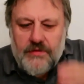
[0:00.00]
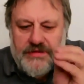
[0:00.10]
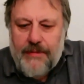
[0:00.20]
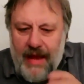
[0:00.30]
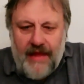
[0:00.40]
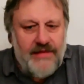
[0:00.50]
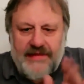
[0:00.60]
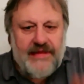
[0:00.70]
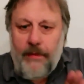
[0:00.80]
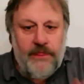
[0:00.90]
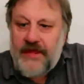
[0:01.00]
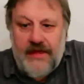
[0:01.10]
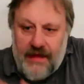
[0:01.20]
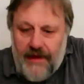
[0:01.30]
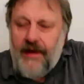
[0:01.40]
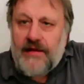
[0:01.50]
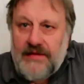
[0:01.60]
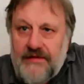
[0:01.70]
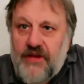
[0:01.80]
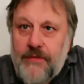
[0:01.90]
demand something
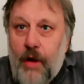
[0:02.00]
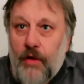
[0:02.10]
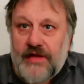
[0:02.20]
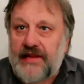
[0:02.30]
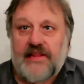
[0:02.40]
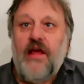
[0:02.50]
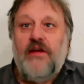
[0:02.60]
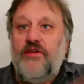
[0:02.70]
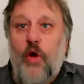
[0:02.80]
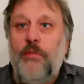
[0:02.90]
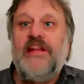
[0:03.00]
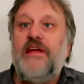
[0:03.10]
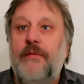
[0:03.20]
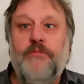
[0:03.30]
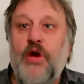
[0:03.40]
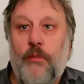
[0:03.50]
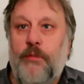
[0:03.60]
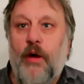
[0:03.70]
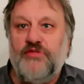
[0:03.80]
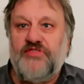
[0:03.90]
relatively modest. Nobody can be
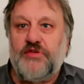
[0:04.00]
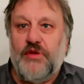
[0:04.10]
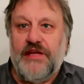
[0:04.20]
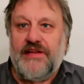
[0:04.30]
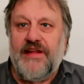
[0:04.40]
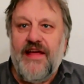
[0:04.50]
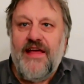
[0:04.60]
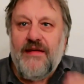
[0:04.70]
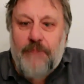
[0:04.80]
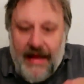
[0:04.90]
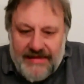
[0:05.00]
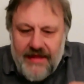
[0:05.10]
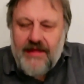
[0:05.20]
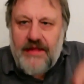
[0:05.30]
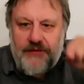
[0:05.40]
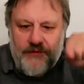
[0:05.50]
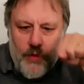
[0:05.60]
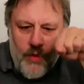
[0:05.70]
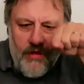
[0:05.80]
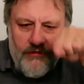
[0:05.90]
opposed to it. But if
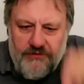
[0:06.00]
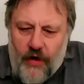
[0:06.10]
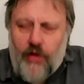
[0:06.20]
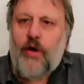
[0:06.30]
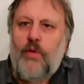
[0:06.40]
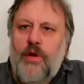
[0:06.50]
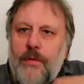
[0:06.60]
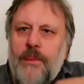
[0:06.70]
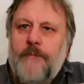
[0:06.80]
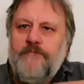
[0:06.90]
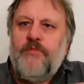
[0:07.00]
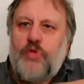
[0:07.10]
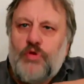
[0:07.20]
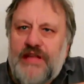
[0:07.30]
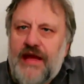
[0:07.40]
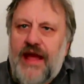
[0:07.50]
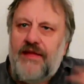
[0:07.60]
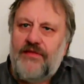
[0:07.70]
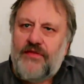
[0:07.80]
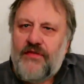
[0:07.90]
you follow to the
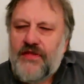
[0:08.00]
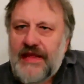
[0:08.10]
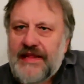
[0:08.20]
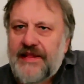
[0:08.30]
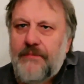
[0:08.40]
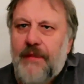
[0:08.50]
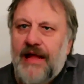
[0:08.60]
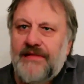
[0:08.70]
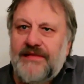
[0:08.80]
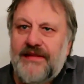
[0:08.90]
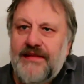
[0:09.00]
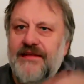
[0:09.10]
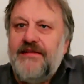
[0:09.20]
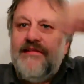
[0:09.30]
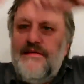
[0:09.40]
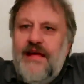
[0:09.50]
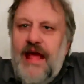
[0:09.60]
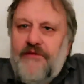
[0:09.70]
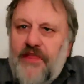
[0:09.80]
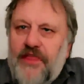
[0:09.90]
end this demand,
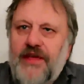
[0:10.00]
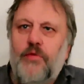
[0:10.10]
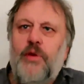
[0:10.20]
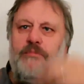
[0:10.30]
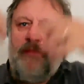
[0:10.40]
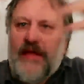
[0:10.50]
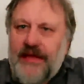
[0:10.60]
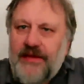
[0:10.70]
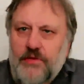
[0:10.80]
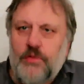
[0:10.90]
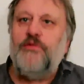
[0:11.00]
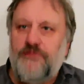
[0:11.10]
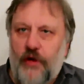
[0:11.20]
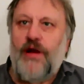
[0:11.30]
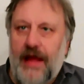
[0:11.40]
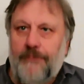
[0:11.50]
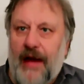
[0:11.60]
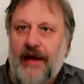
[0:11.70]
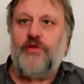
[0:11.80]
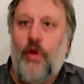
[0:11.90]
everything will begin to fall
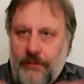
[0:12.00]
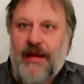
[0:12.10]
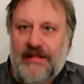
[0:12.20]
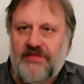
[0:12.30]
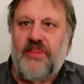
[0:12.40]
apart, all bad